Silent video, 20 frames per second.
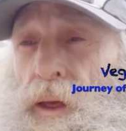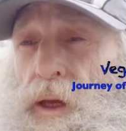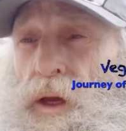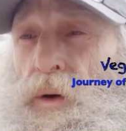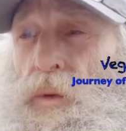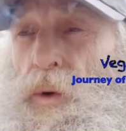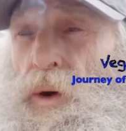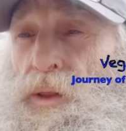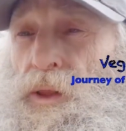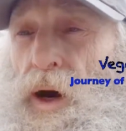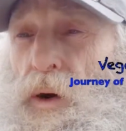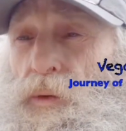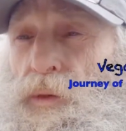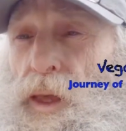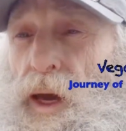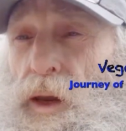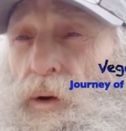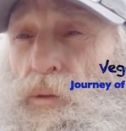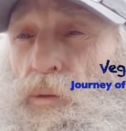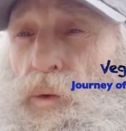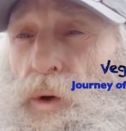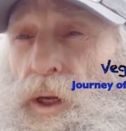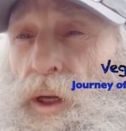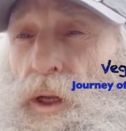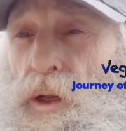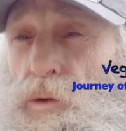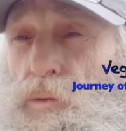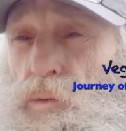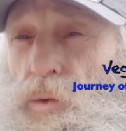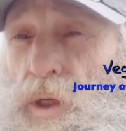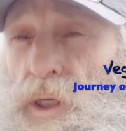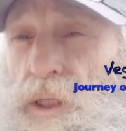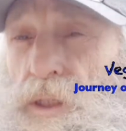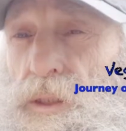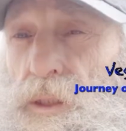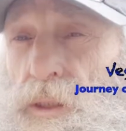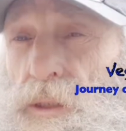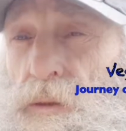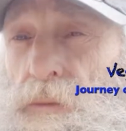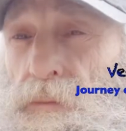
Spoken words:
Without that real reason,